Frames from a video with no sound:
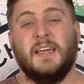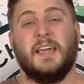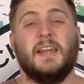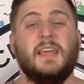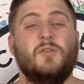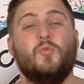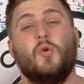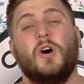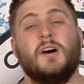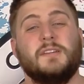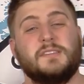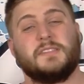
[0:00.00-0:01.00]
And he
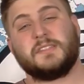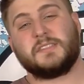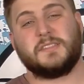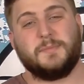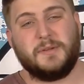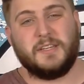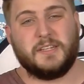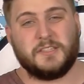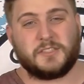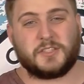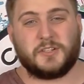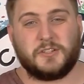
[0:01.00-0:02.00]
wants us to be
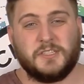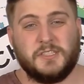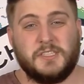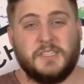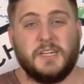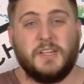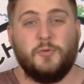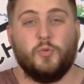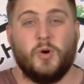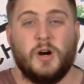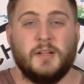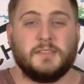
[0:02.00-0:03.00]
discouraged, and he
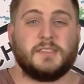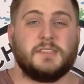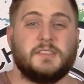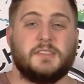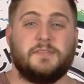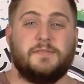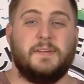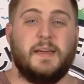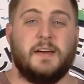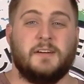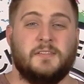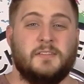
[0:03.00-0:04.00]
wants us to
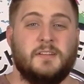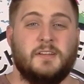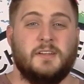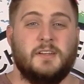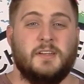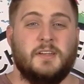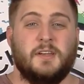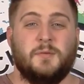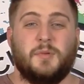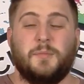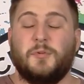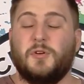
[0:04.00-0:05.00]
fail.
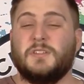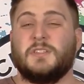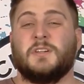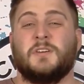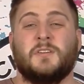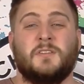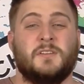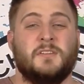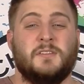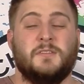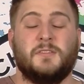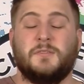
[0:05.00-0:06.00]
But boys and
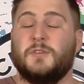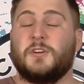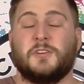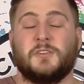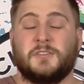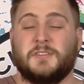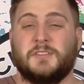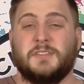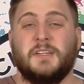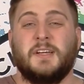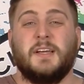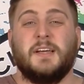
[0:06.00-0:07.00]
girls,
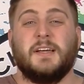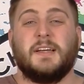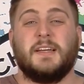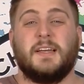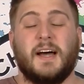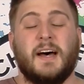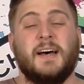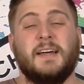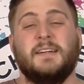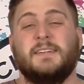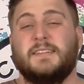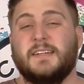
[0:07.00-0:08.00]

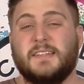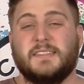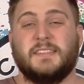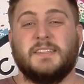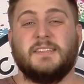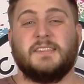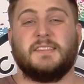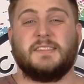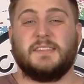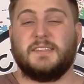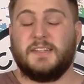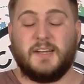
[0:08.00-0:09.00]
God doesn't
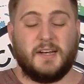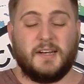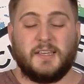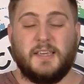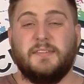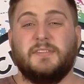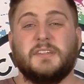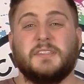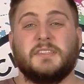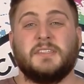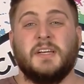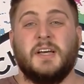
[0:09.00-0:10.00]
give
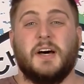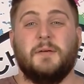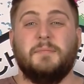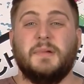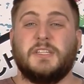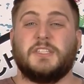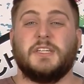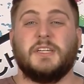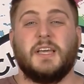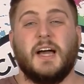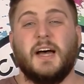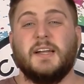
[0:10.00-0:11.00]
us a
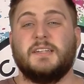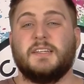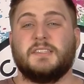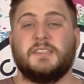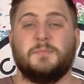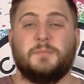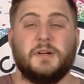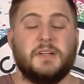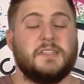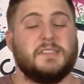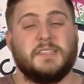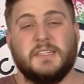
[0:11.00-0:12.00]
mission. God doesn't put
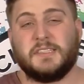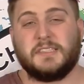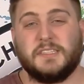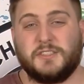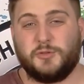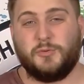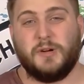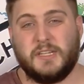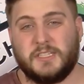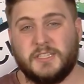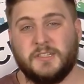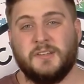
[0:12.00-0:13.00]
us in a
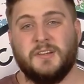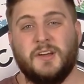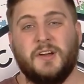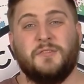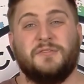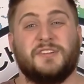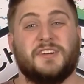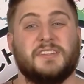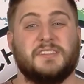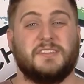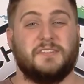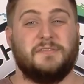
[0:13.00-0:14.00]
situation for
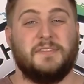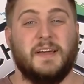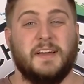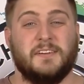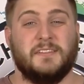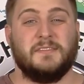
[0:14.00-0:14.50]
us to fail.